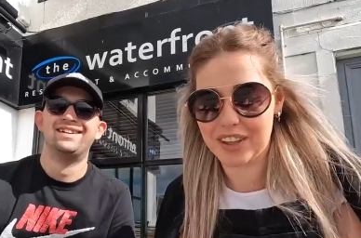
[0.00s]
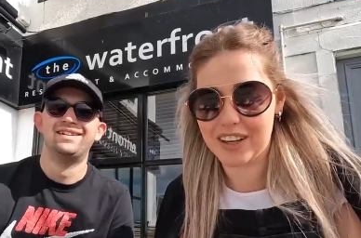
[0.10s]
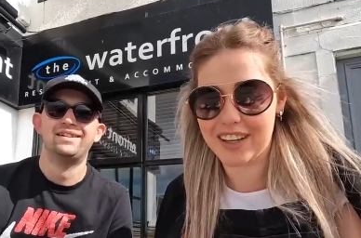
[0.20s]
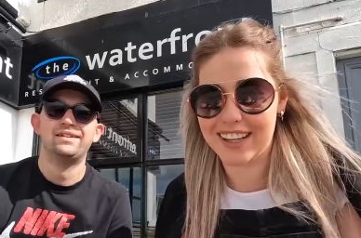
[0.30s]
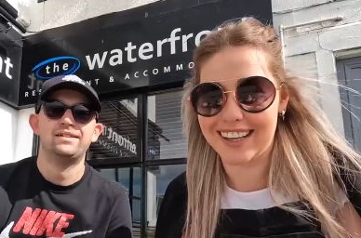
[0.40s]

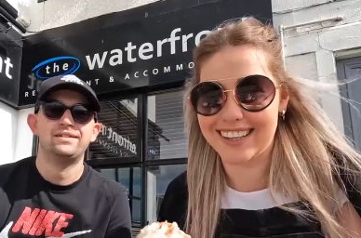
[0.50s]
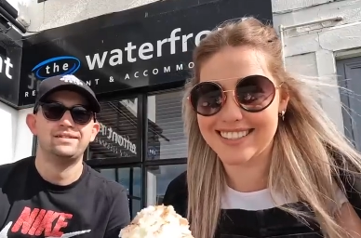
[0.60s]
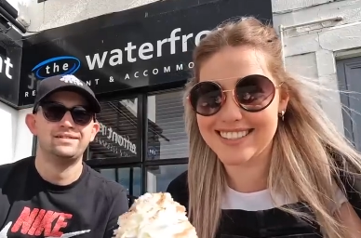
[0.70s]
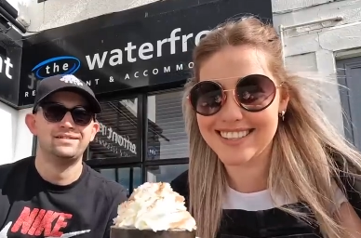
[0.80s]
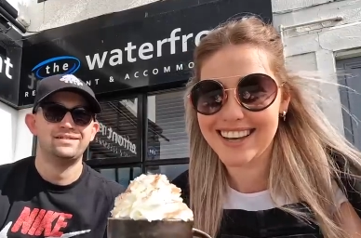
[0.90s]
Speaker 1: Look at this.
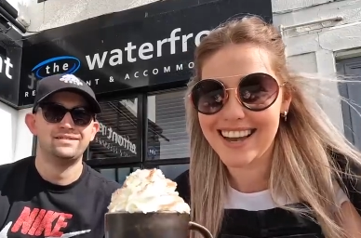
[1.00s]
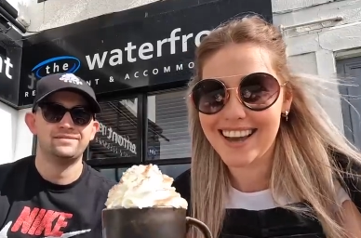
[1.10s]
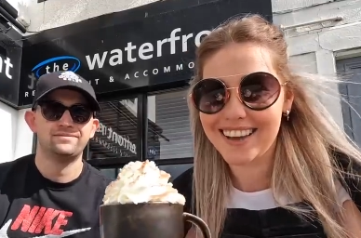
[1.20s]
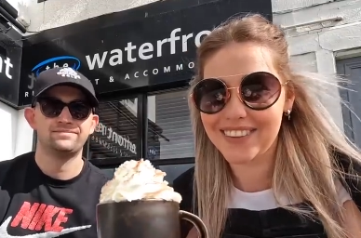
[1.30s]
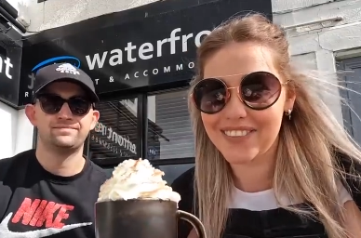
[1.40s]

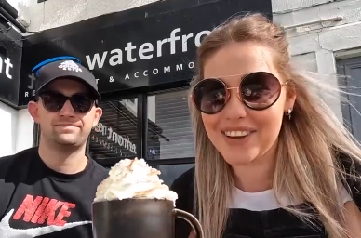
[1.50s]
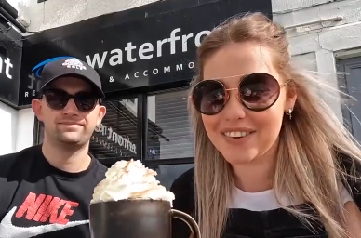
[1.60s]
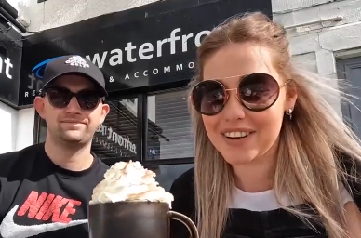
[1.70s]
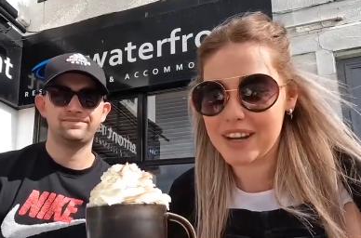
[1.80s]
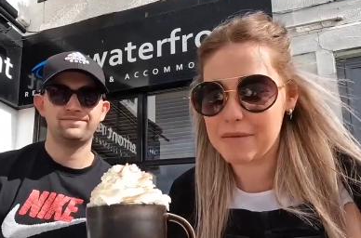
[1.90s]

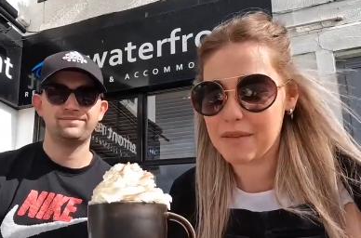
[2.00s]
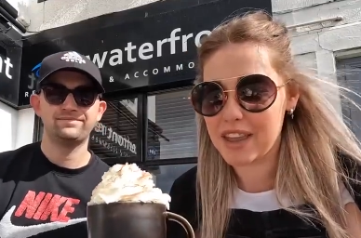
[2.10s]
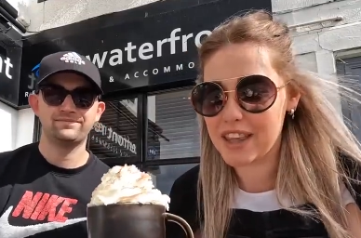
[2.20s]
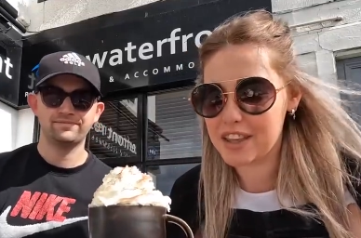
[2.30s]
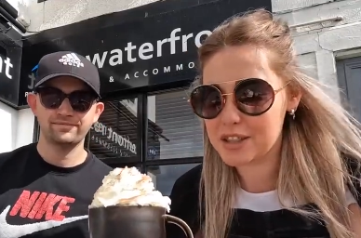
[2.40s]
Whipped cream.
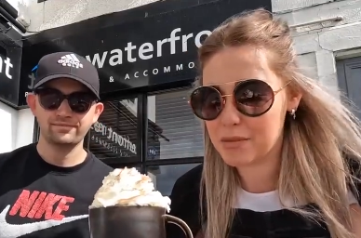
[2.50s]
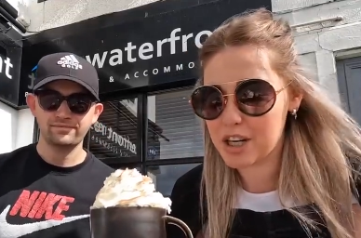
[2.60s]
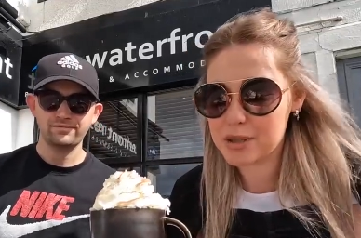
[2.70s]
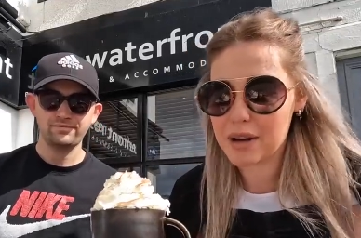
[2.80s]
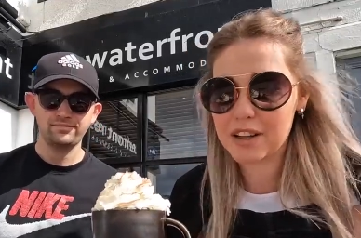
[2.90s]
I think there's
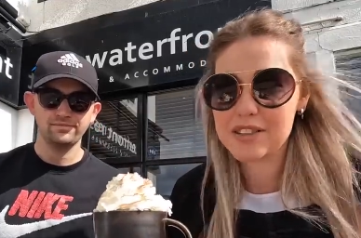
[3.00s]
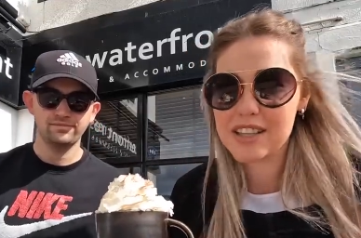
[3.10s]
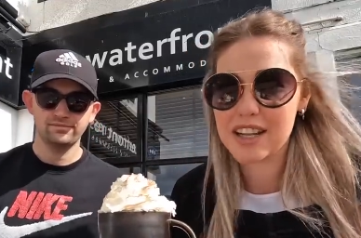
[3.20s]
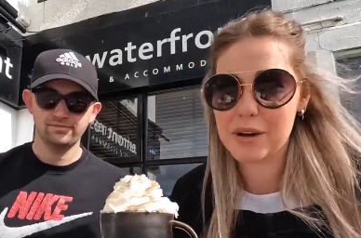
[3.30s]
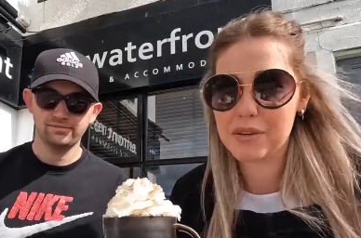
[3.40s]

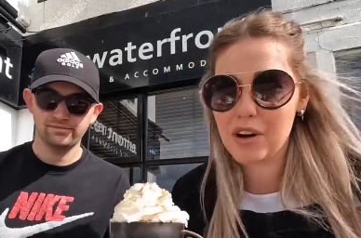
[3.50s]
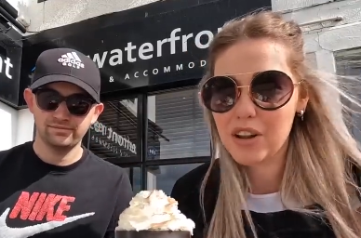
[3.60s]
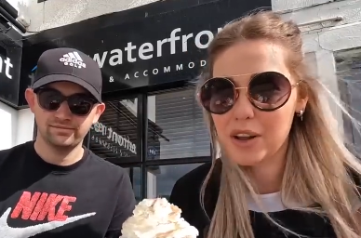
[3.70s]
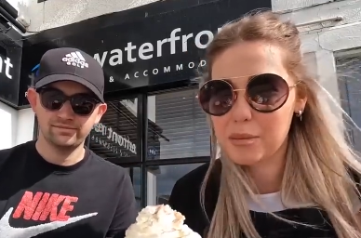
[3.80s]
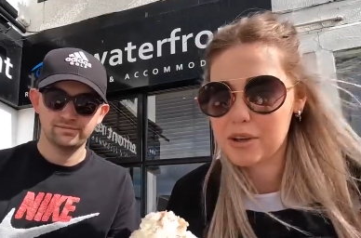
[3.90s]
marshmallows in there. We've
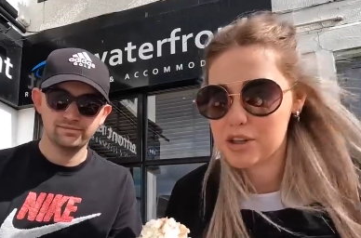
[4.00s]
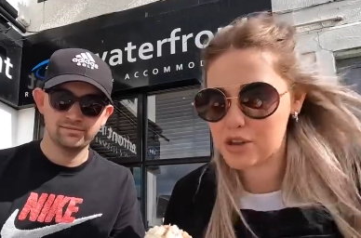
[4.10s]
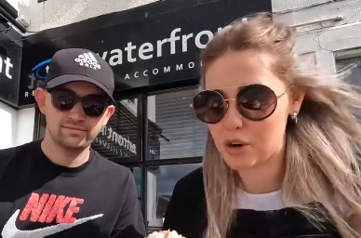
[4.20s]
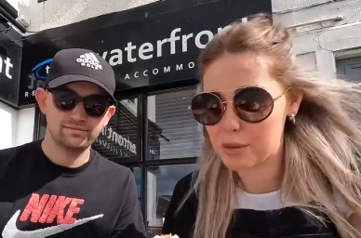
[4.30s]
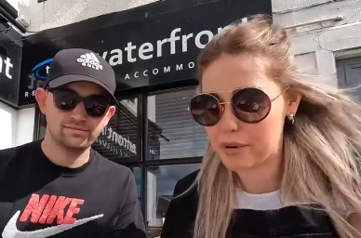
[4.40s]
got a little bit of
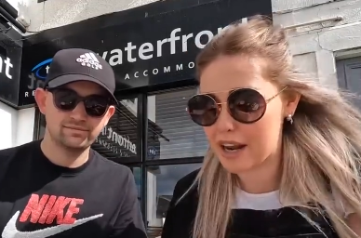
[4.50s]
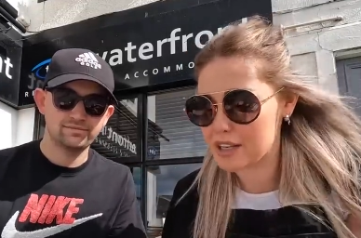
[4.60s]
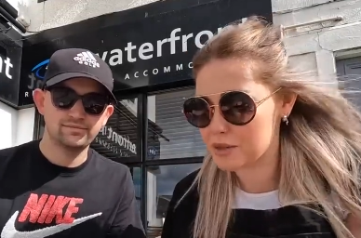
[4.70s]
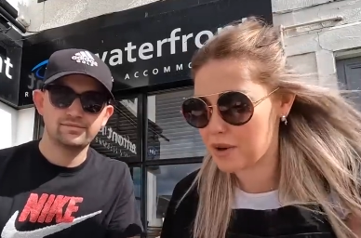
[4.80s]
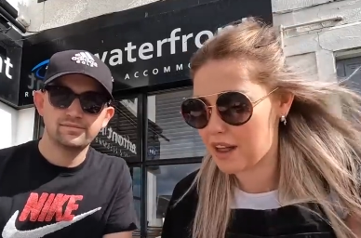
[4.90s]

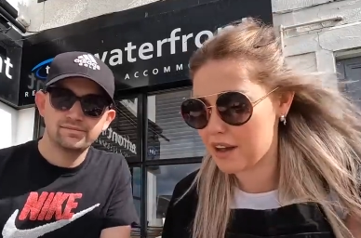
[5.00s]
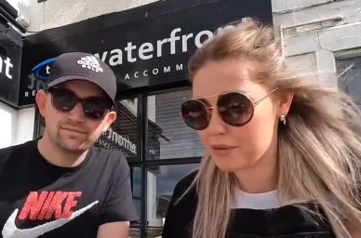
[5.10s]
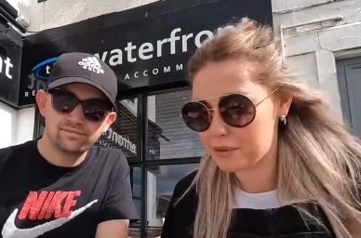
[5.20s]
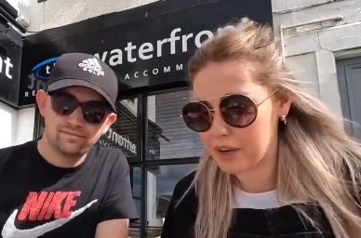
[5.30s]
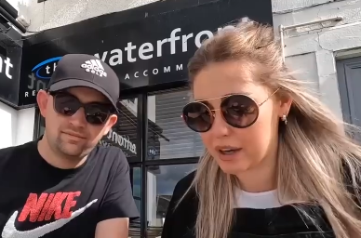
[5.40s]
shortbread as well,
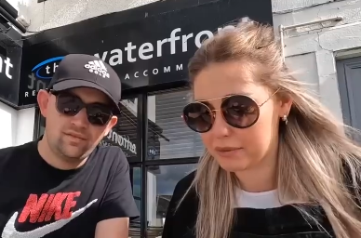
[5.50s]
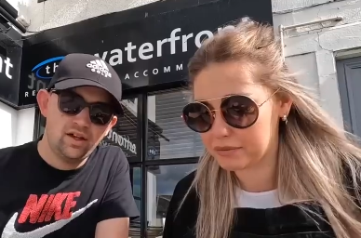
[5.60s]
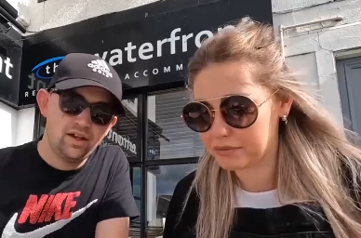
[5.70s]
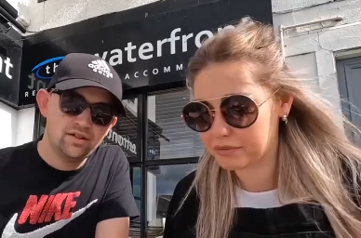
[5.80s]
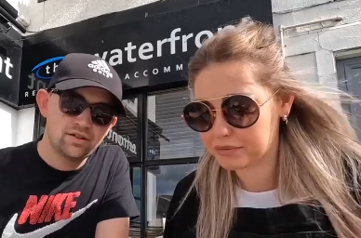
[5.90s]
haven't we?
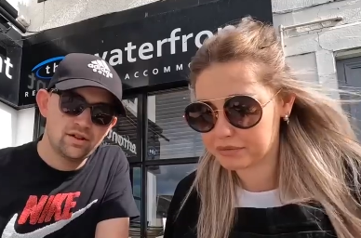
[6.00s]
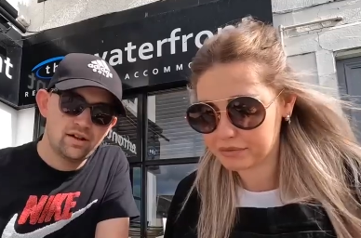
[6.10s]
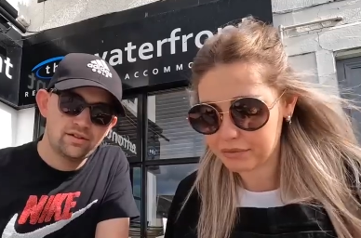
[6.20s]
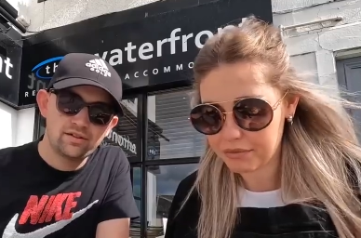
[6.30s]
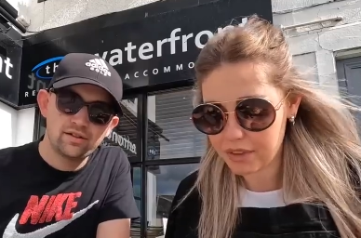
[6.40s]
Speaker 2: Yeah, it's a
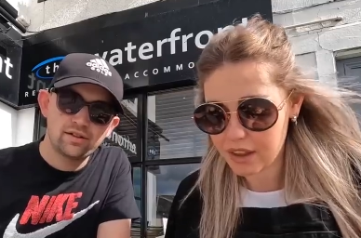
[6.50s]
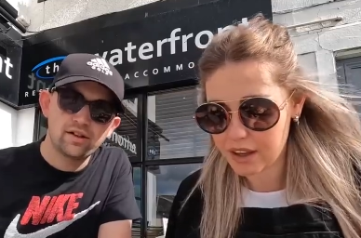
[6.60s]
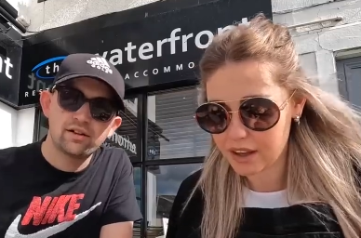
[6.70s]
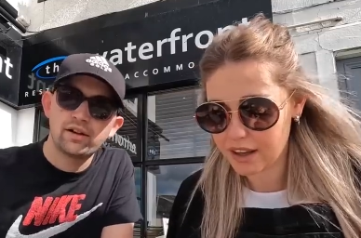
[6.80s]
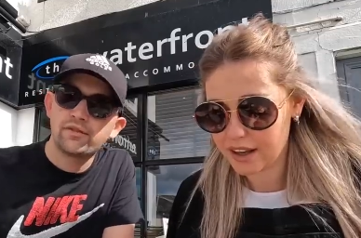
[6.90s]
latte to
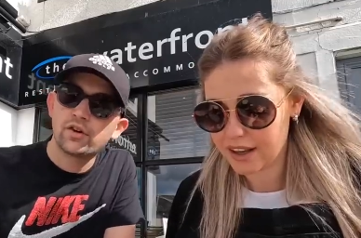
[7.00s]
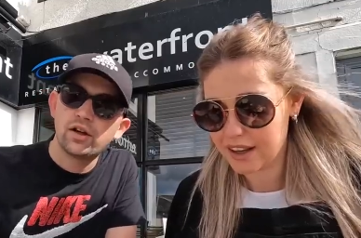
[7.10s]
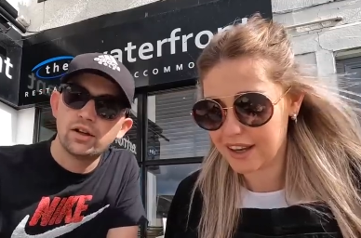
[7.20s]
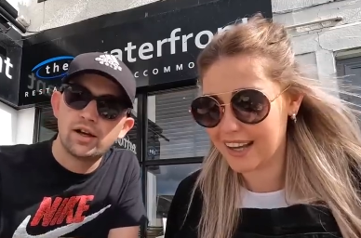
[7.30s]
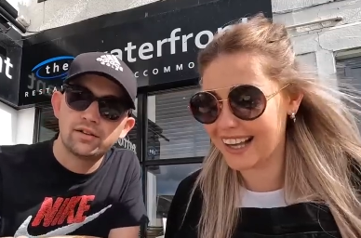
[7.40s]
take in and I've
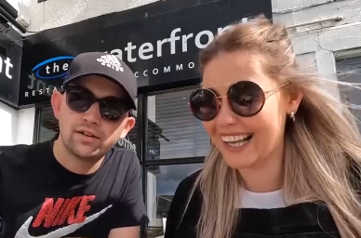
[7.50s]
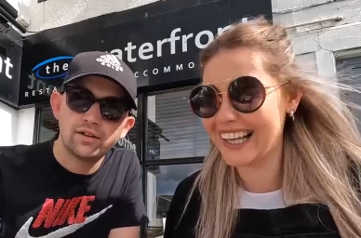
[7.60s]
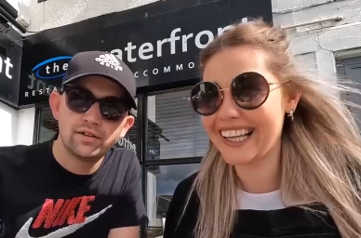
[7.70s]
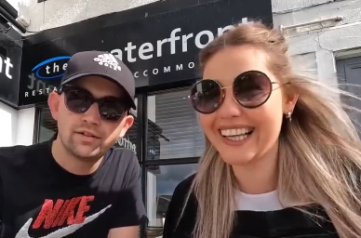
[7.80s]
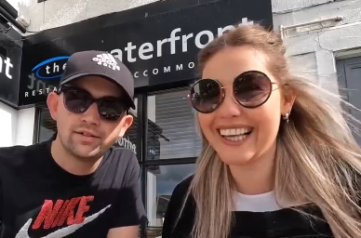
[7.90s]
got a latte.